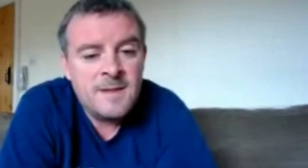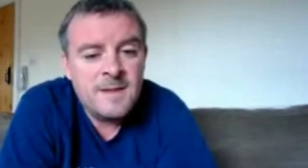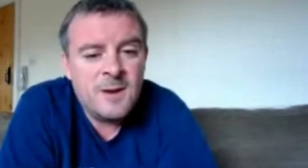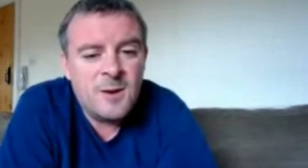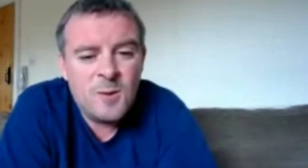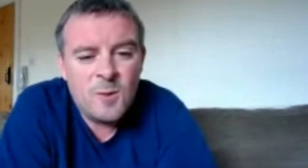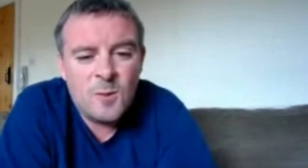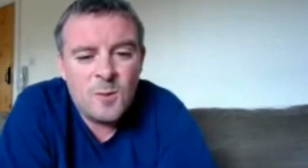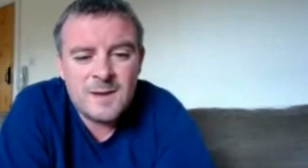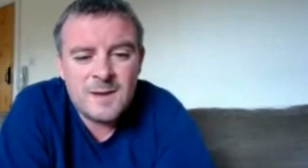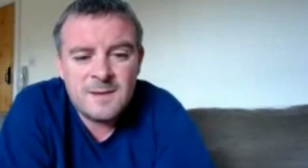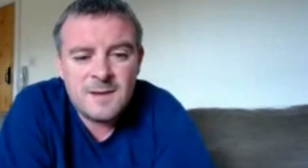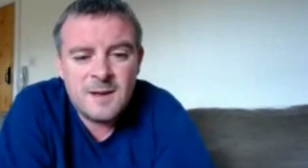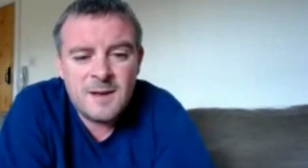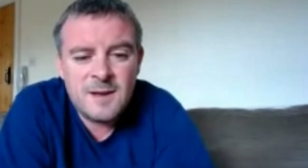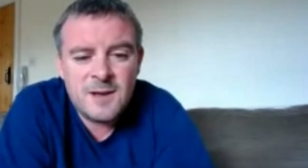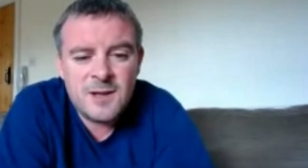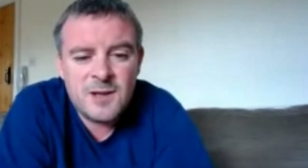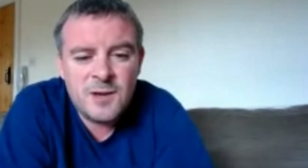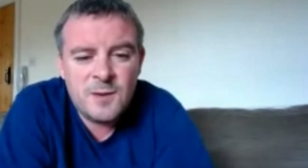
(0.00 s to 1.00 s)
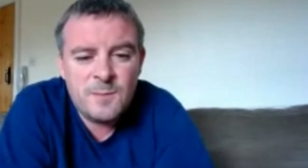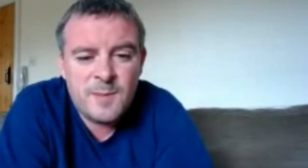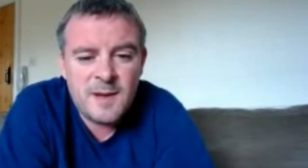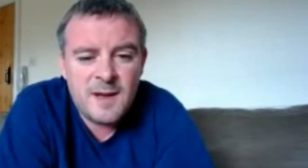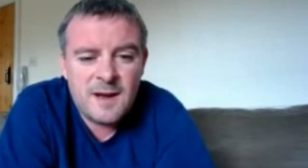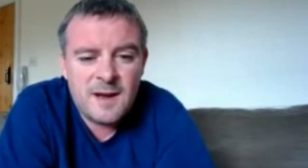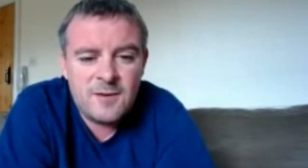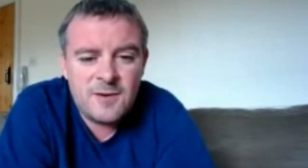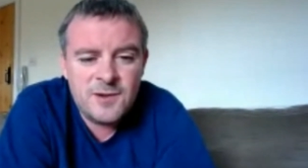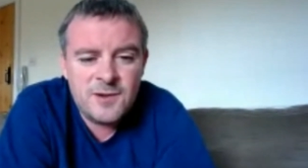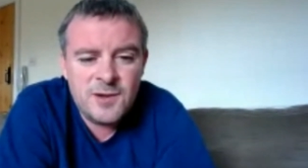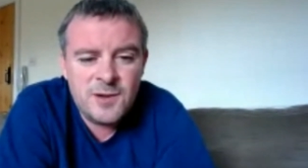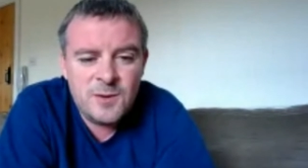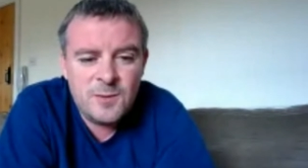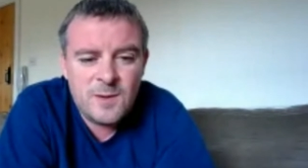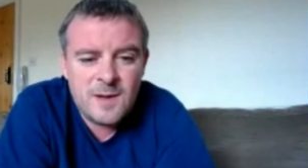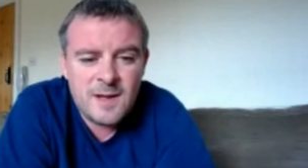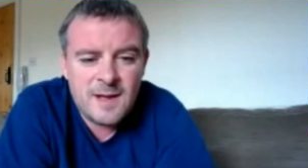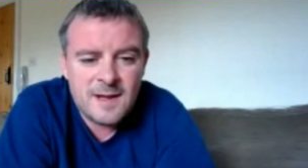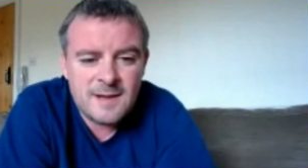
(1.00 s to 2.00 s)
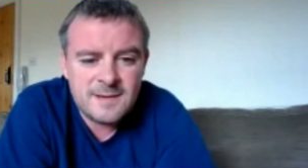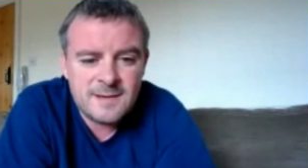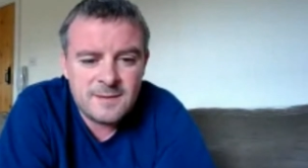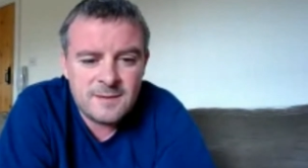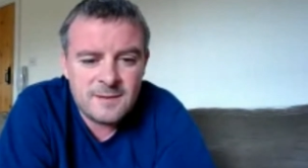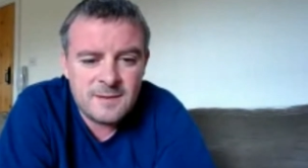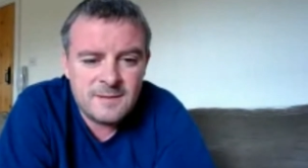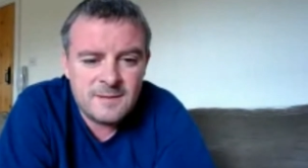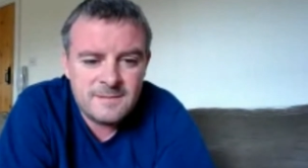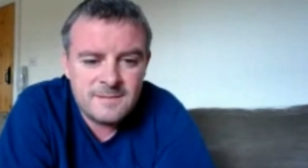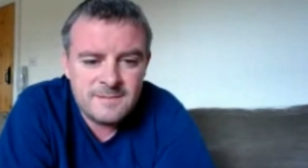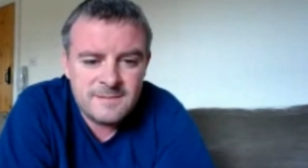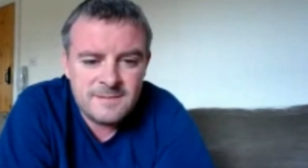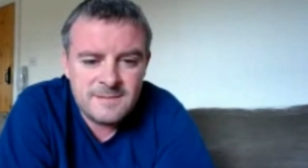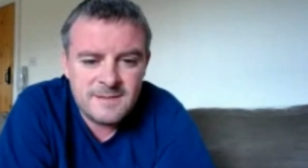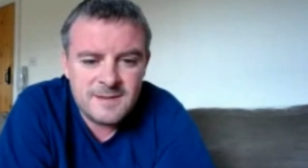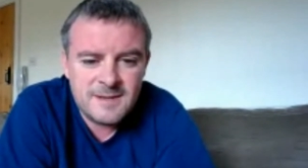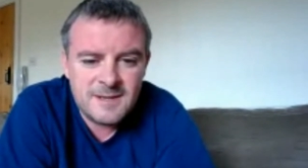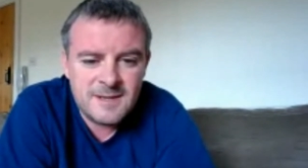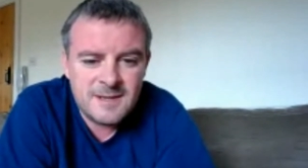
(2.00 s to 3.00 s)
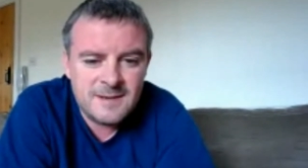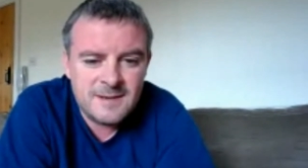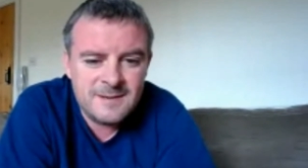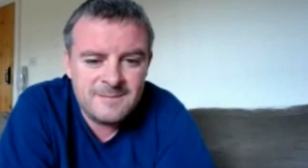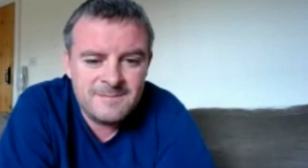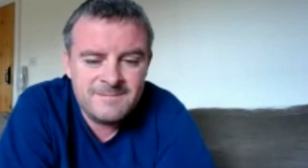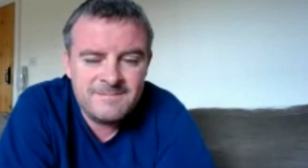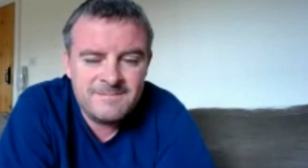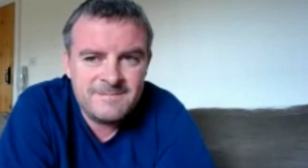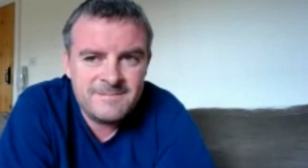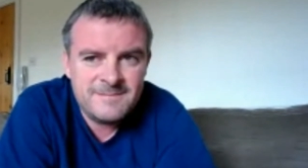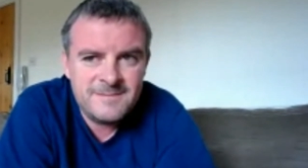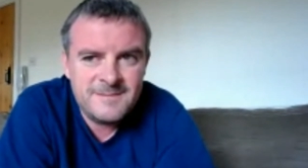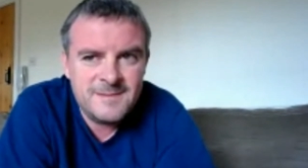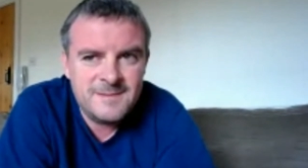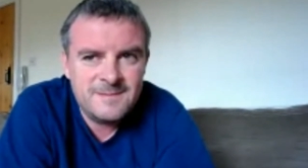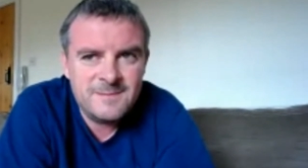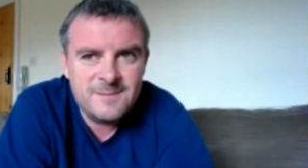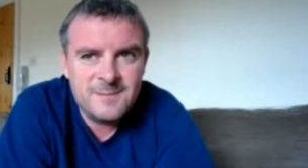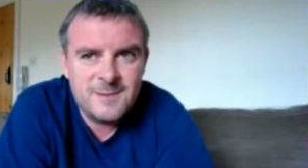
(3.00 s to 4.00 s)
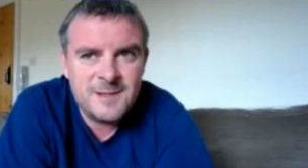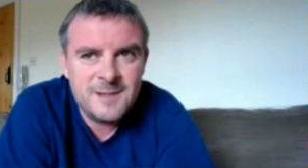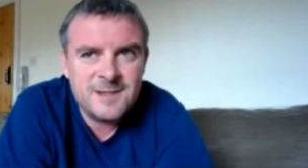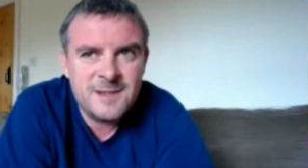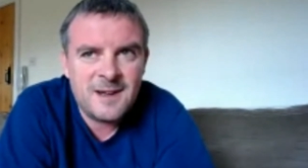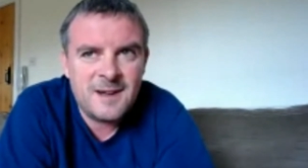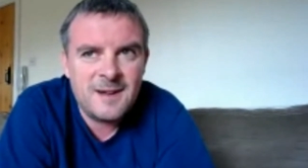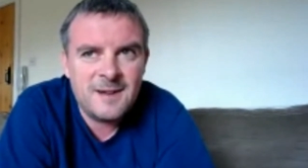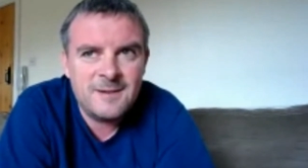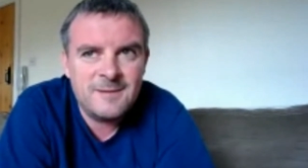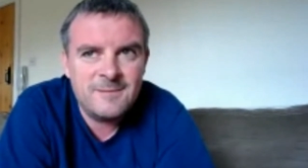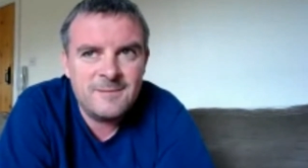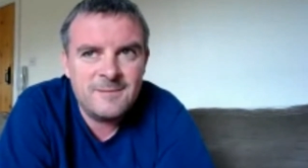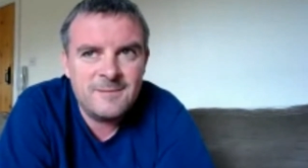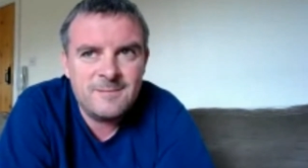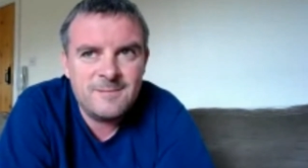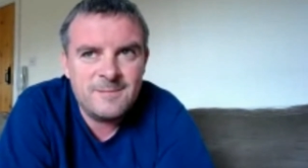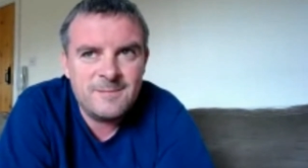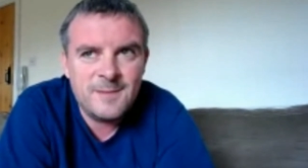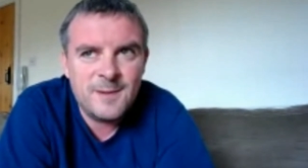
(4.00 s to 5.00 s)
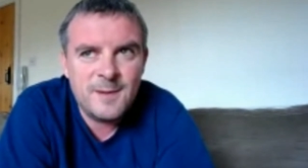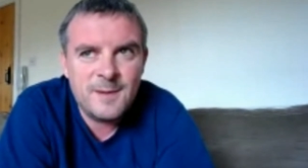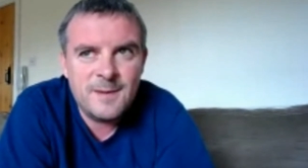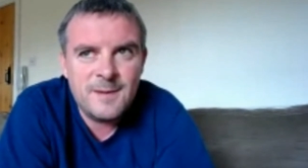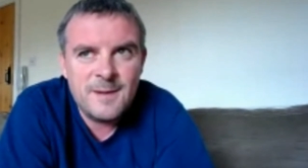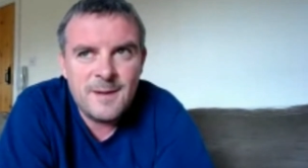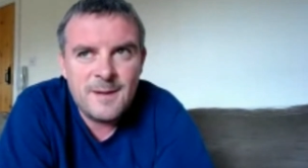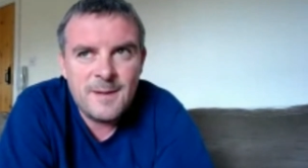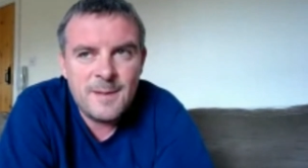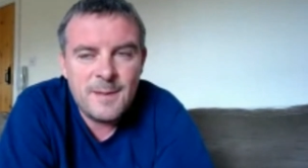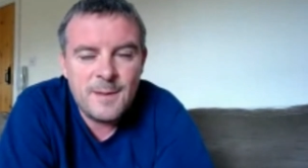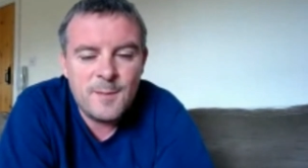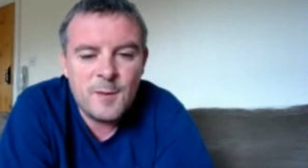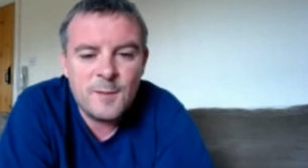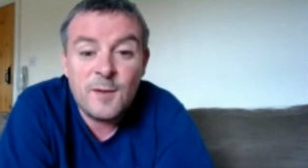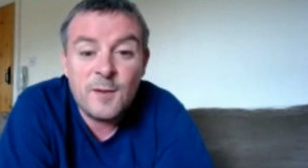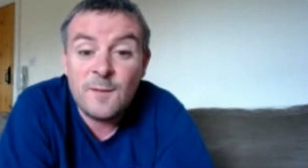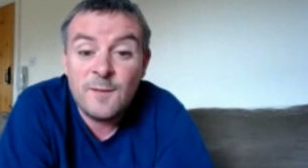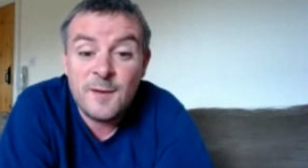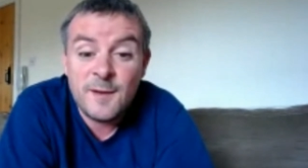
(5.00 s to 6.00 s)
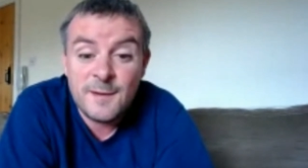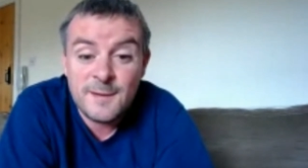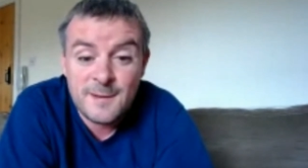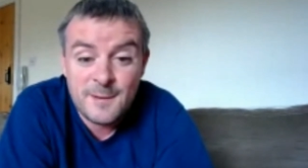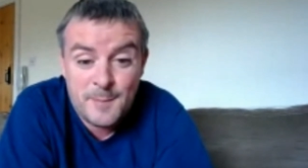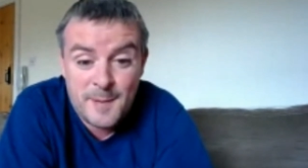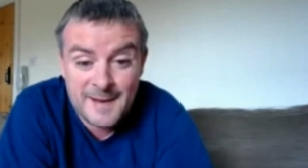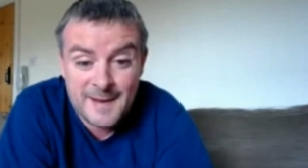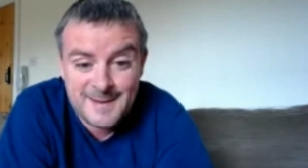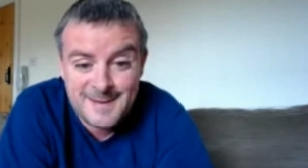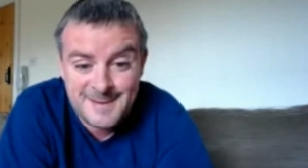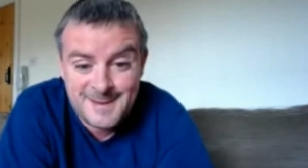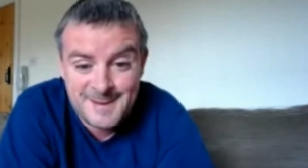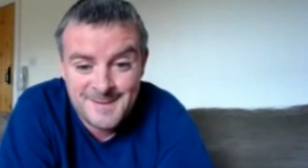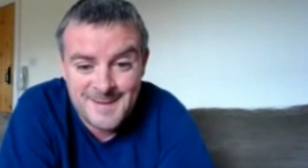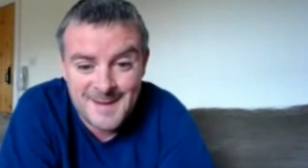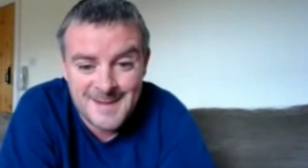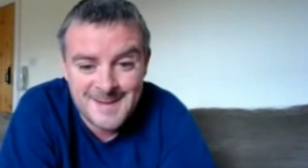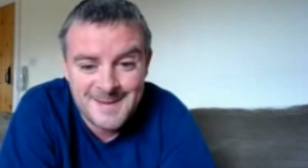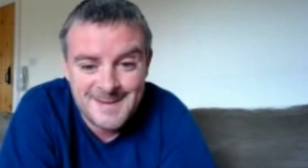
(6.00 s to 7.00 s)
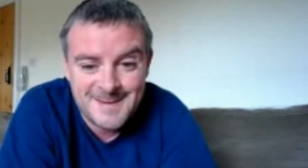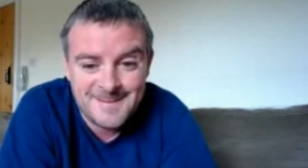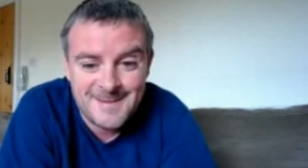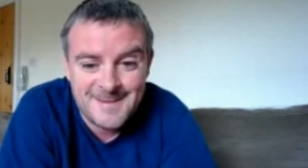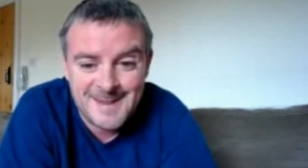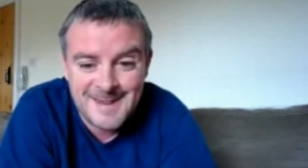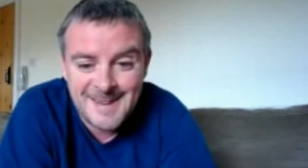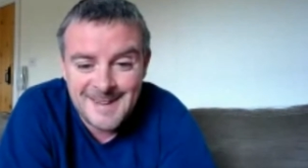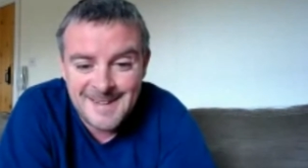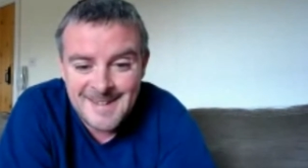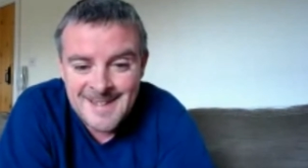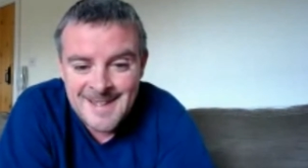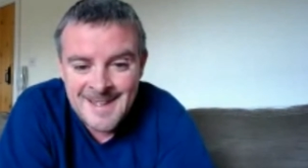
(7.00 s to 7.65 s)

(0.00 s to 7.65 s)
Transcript: they go to QPR and Newcastle, which aren't the most obvious picks defensively.